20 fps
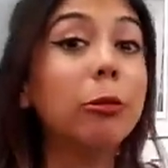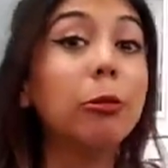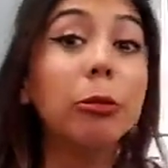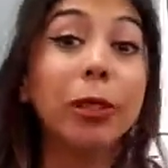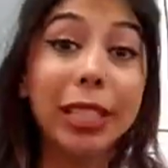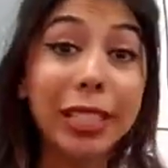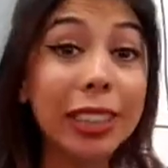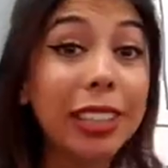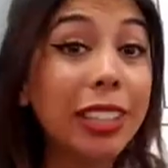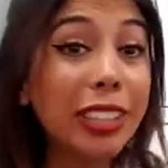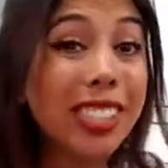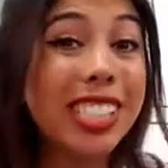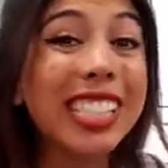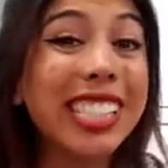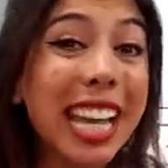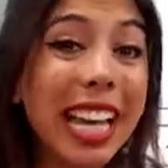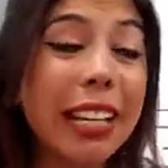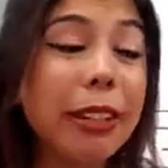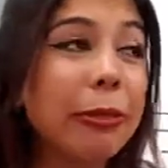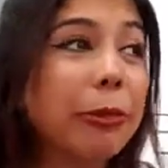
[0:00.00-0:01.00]
with your
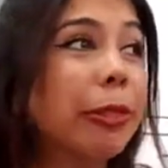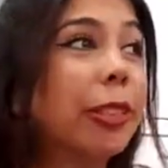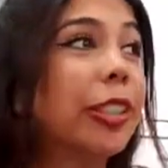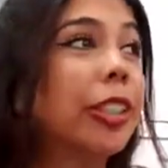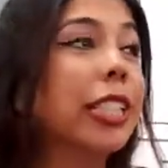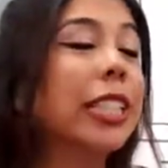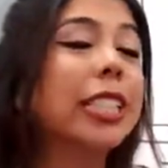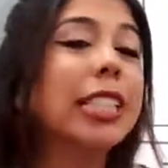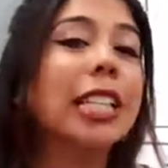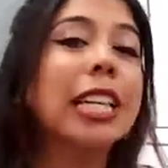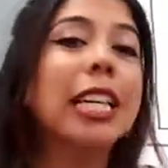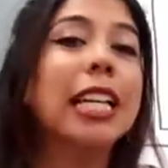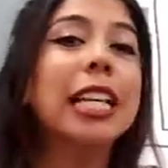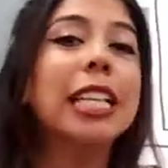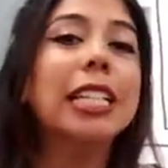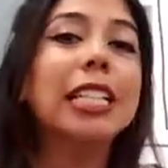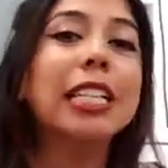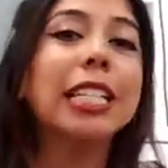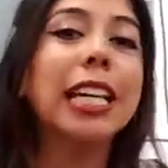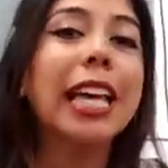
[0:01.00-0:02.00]
sight words
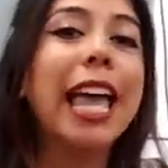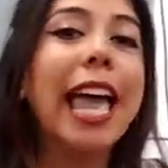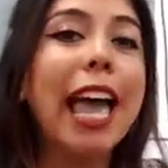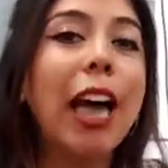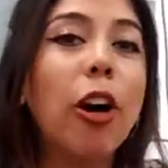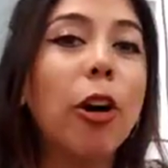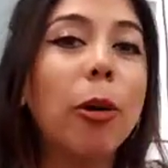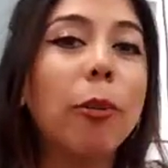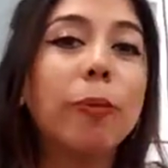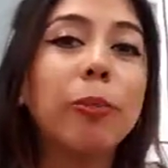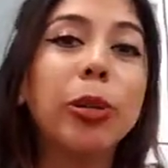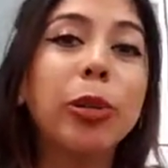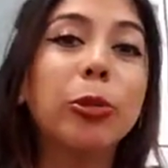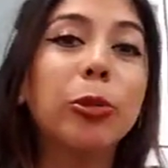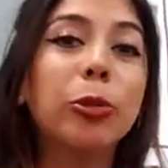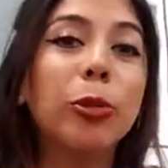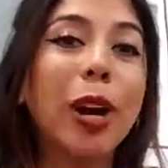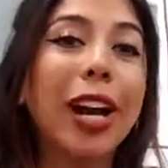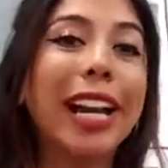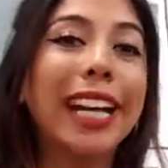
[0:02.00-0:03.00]
to help you
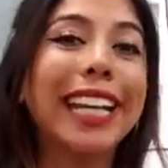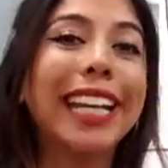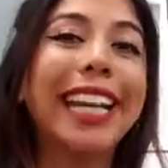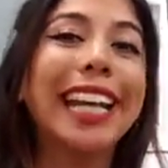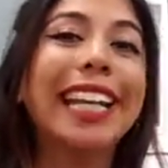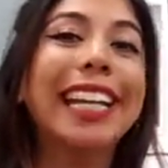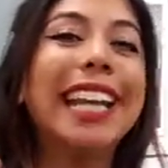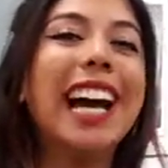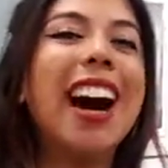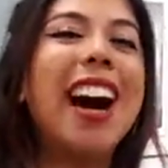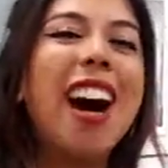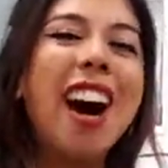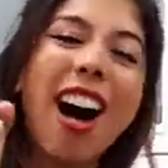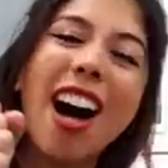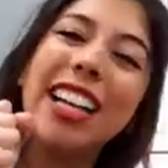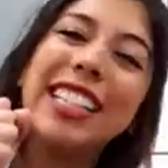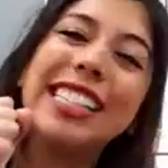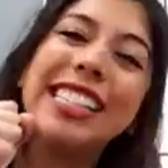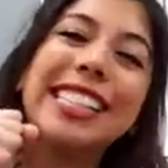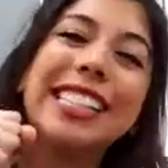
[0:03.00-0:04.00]
write an
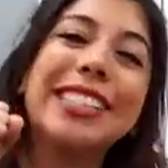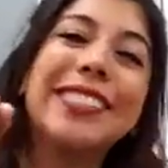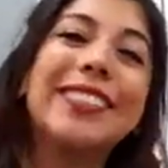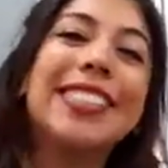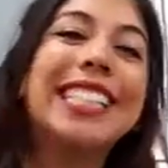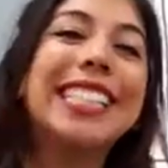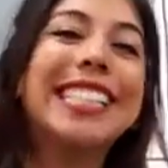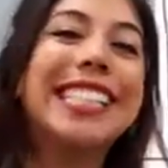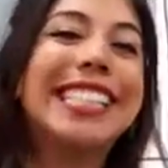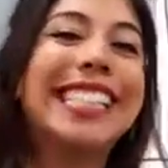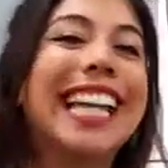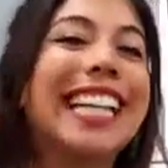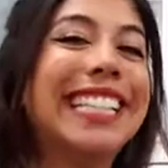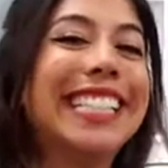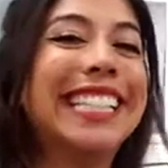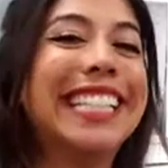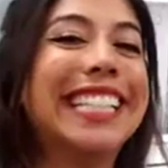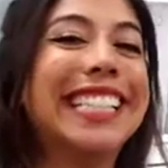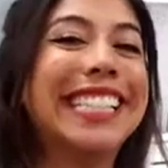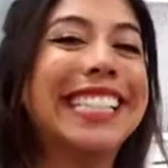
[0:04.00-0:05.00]
awesome
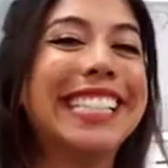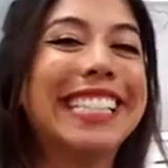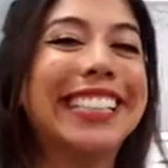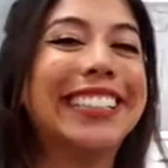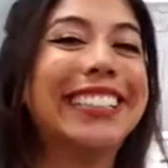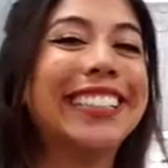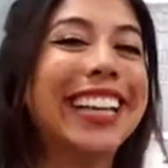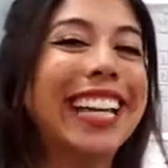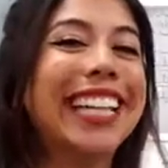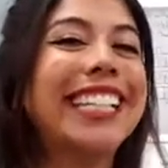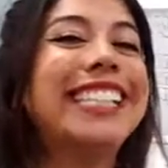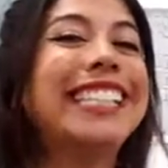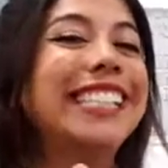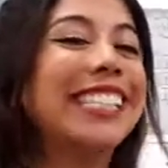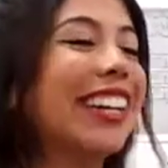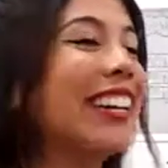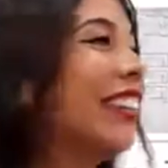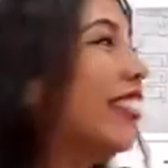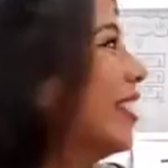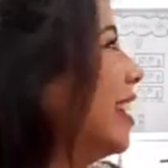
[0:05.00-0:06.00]
sentence. Okay, so